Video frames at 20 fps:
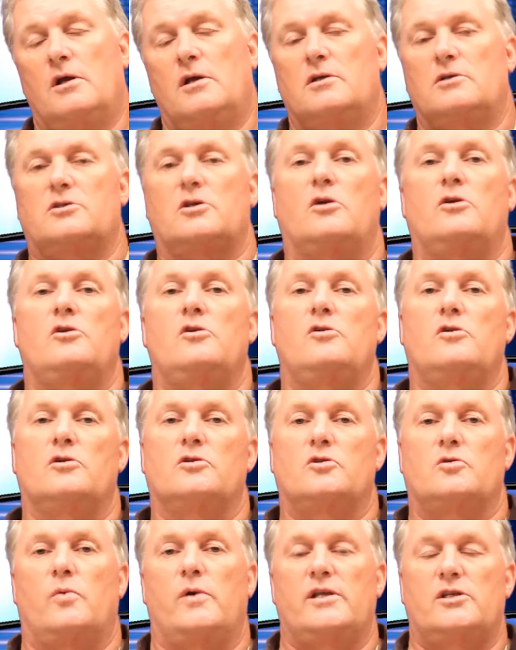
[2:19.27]
So you could
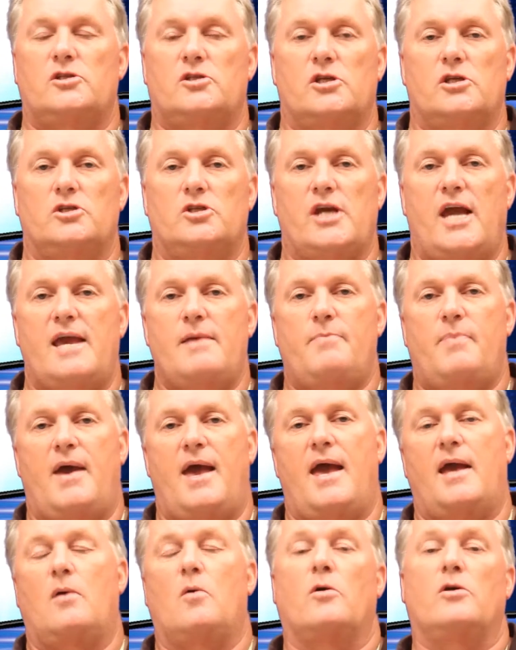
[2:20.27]
switch to
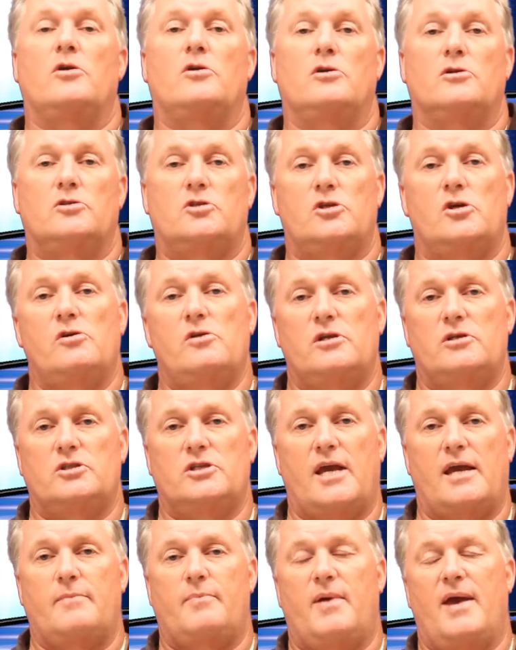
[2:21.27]
JPEG, or you could shoot in
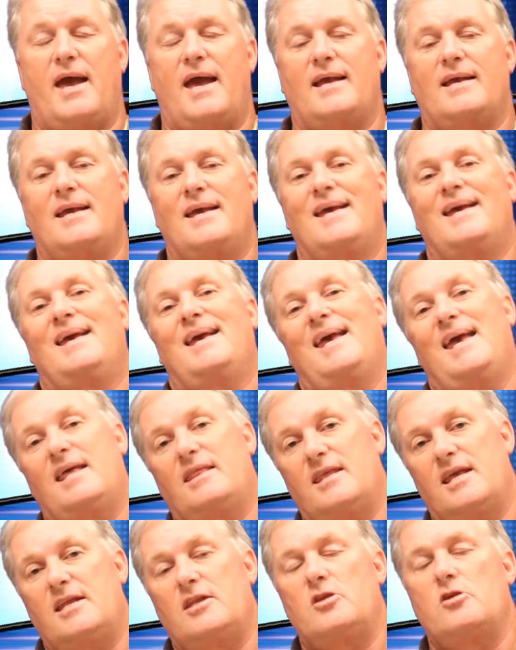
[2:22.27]
JPEG, and
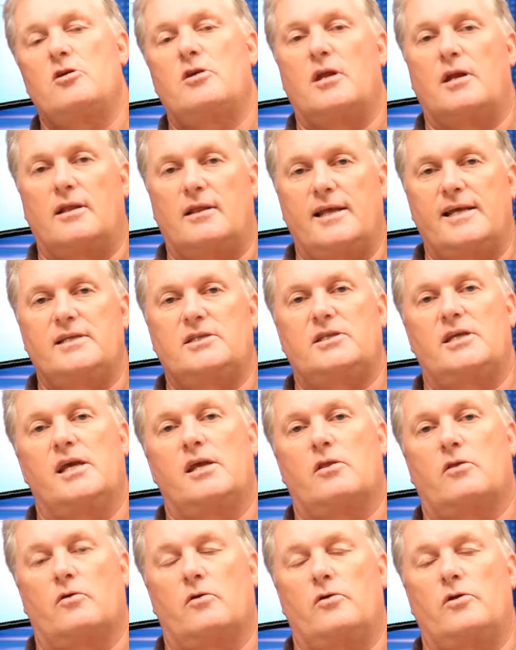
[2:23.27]
then you could at least
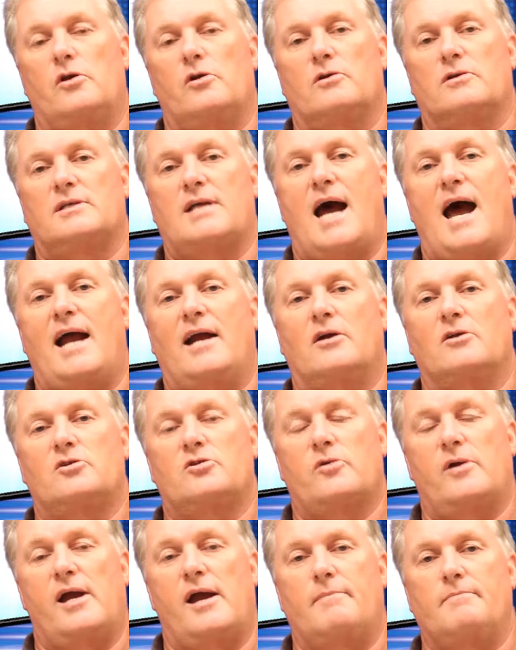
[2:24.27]
get through your entire
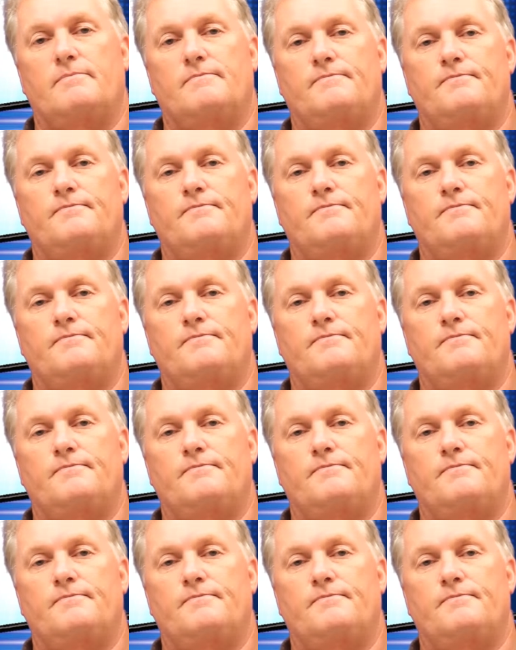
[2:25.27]
trip.